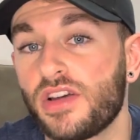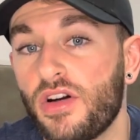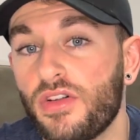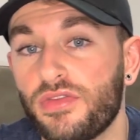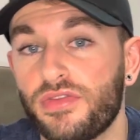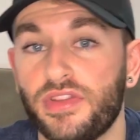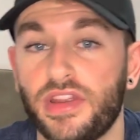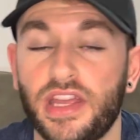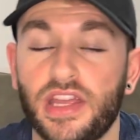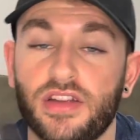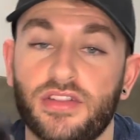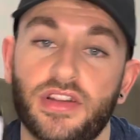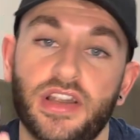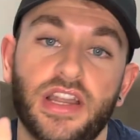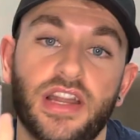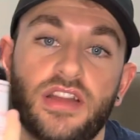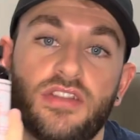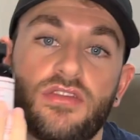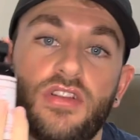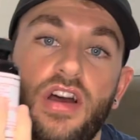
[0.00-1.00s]
of the
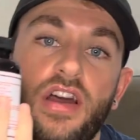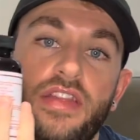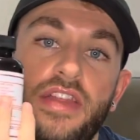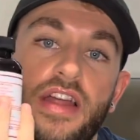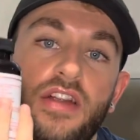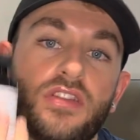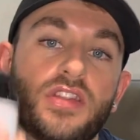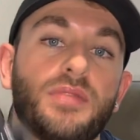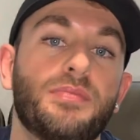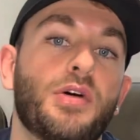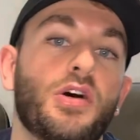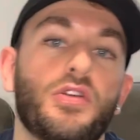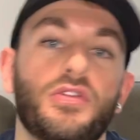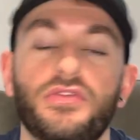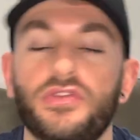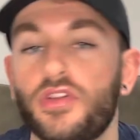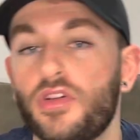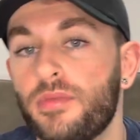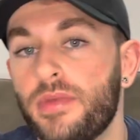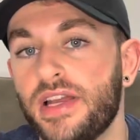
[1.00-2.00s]
ingredient right there on the bottle
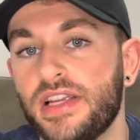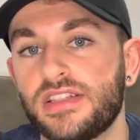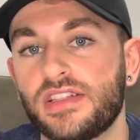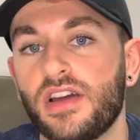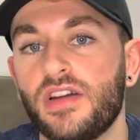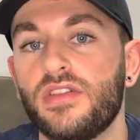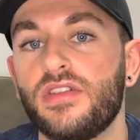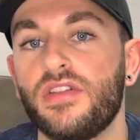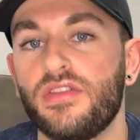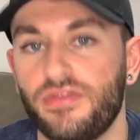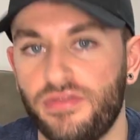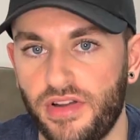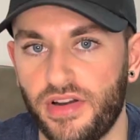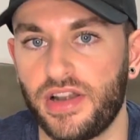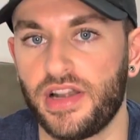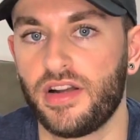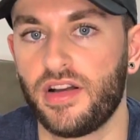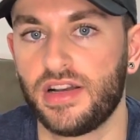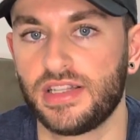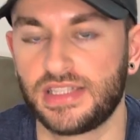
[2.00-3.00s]
for me. So
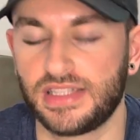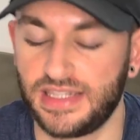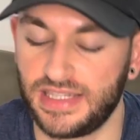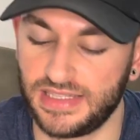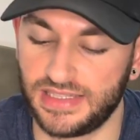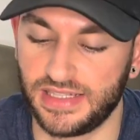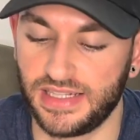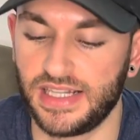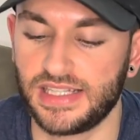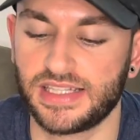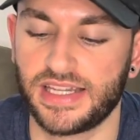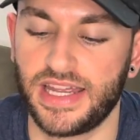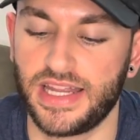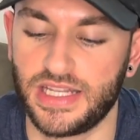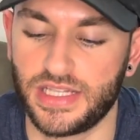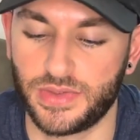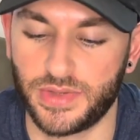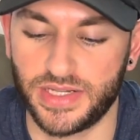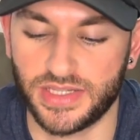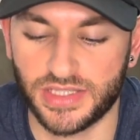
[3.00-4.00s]
very nice and easy. Let's get
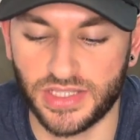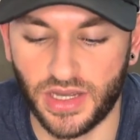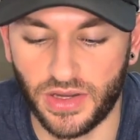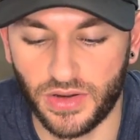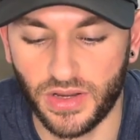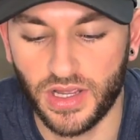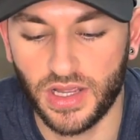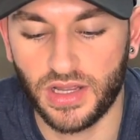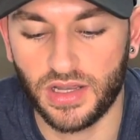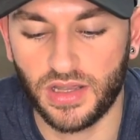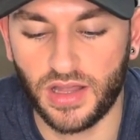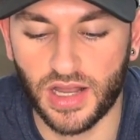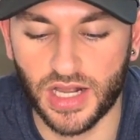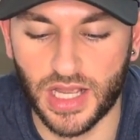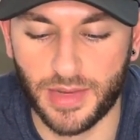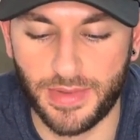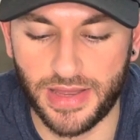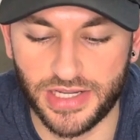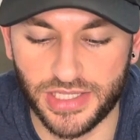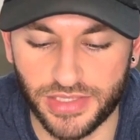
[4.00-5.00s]
into it. So like
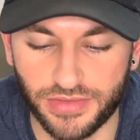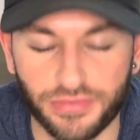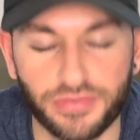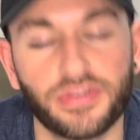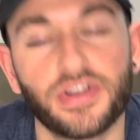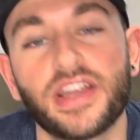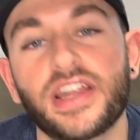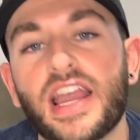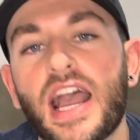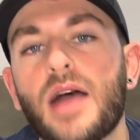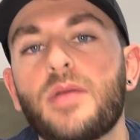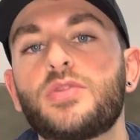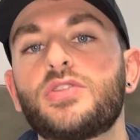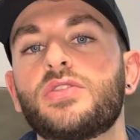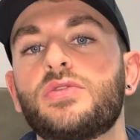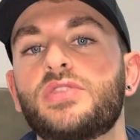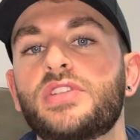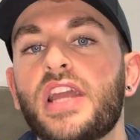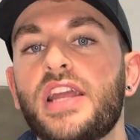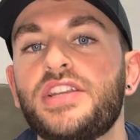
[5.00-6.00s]
I mentioned, 3
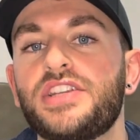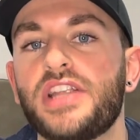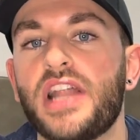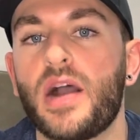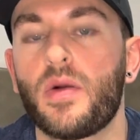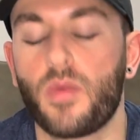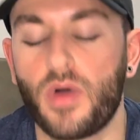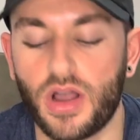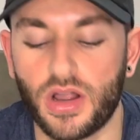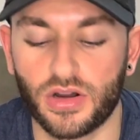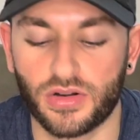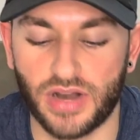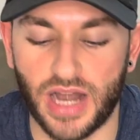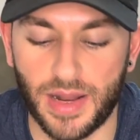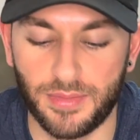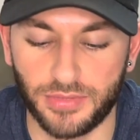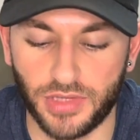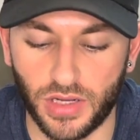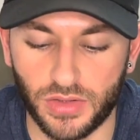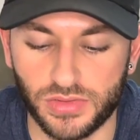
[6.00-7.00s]
capsules gets you that 1
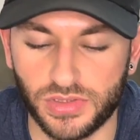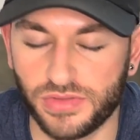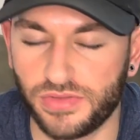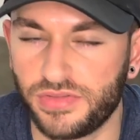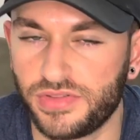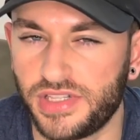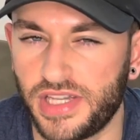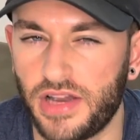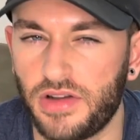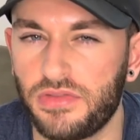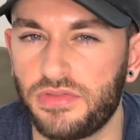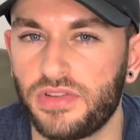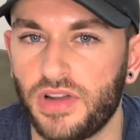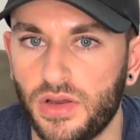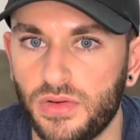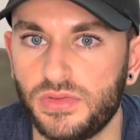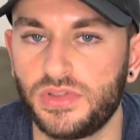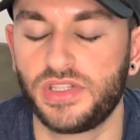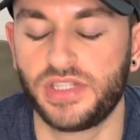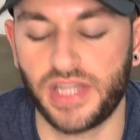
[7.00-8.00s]
gram dose of
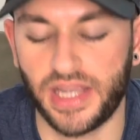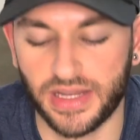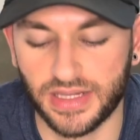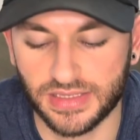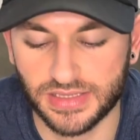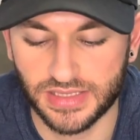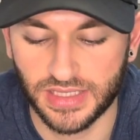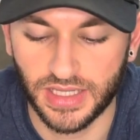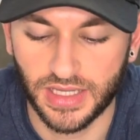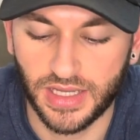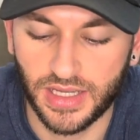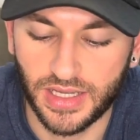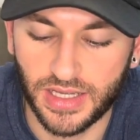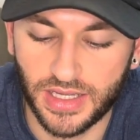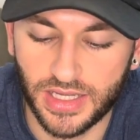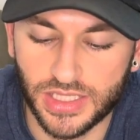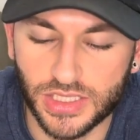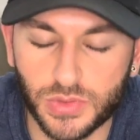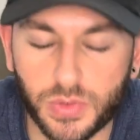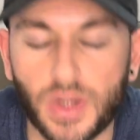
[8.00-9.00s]
CELLFLO6,
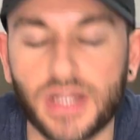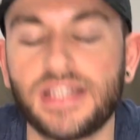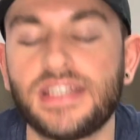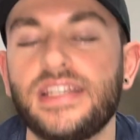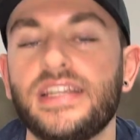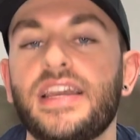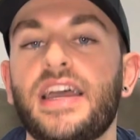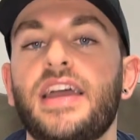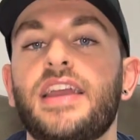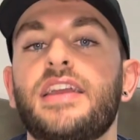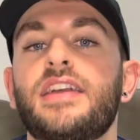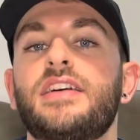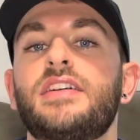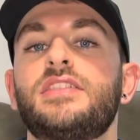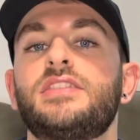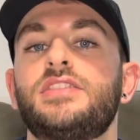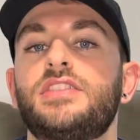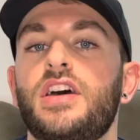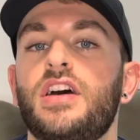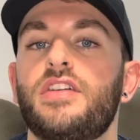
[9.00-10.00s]
28
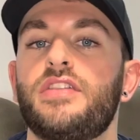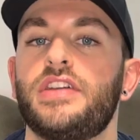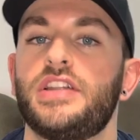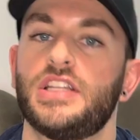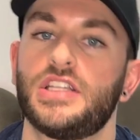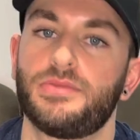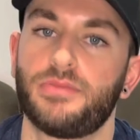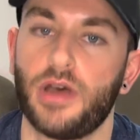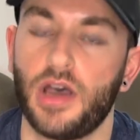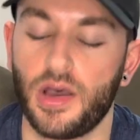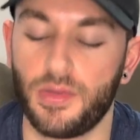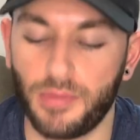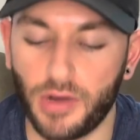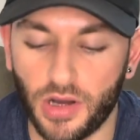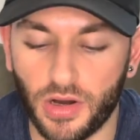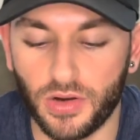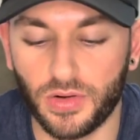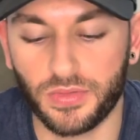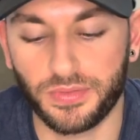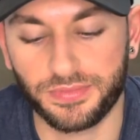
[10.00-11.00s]
servings per
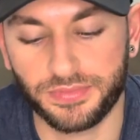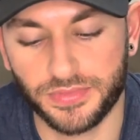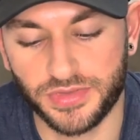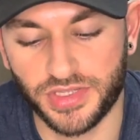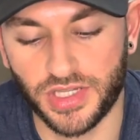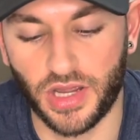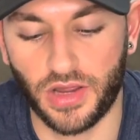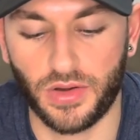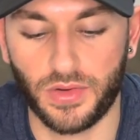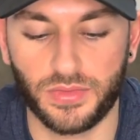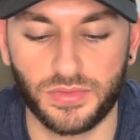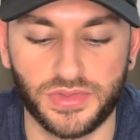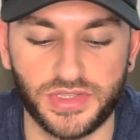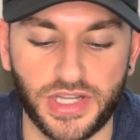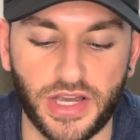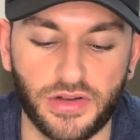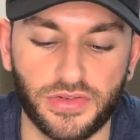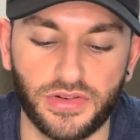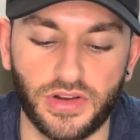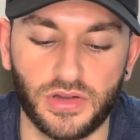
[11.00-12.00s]
bottle. So
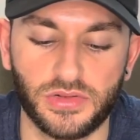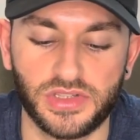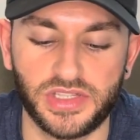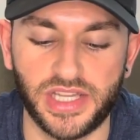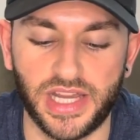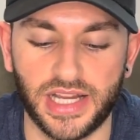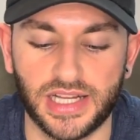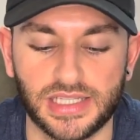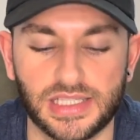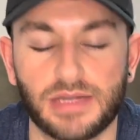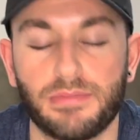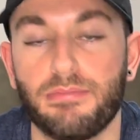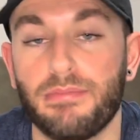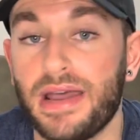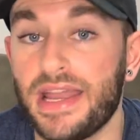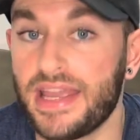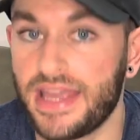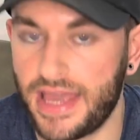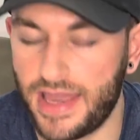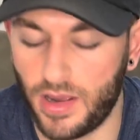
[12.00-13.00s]
CELLFLO6
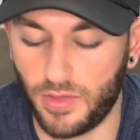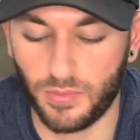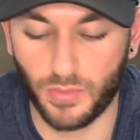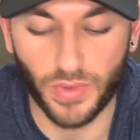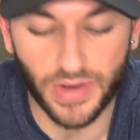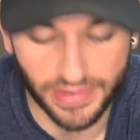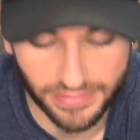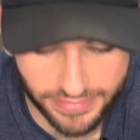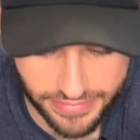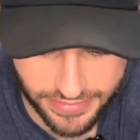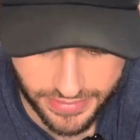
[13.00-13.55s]
may help with